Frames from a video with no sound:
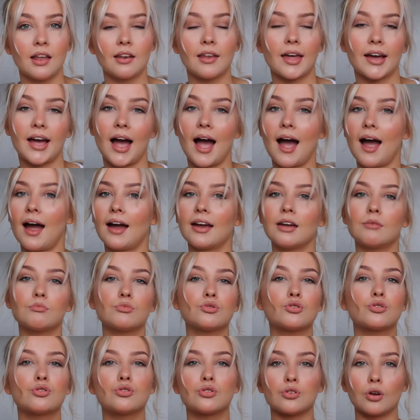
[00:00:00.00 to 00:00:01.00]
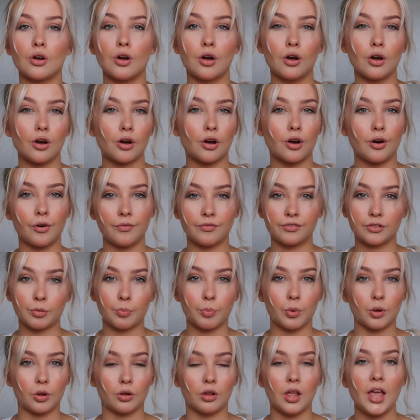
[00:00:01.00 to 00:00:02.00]
Like I am so
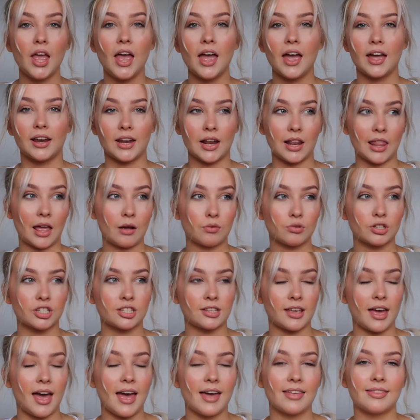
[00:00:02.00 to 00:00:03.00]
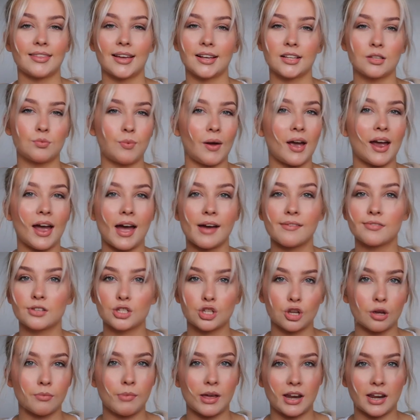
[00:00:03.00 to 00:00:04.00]
comfortable in a lounge set and that is why I have
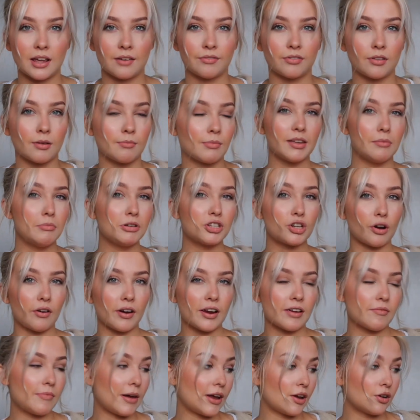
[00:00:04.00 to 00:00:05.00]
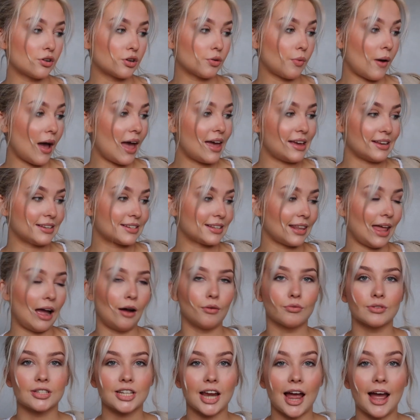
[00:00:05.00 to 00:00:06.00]
so many of them. The majority of my underwear is
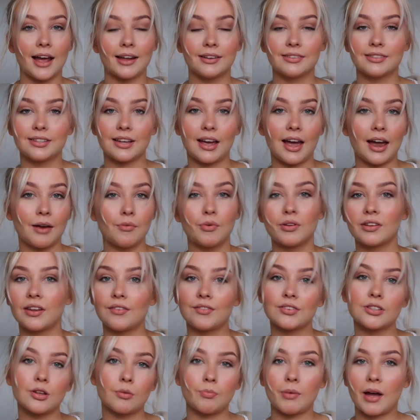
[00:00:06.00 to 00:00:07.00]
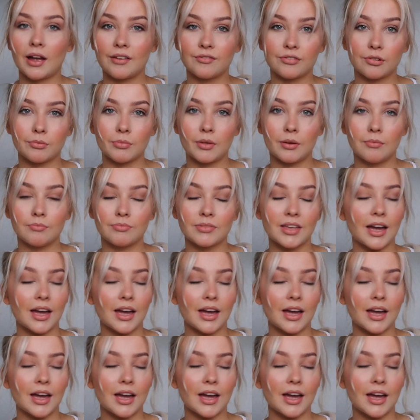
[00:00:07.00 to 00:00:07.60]
lounge and I will never stop buying from them.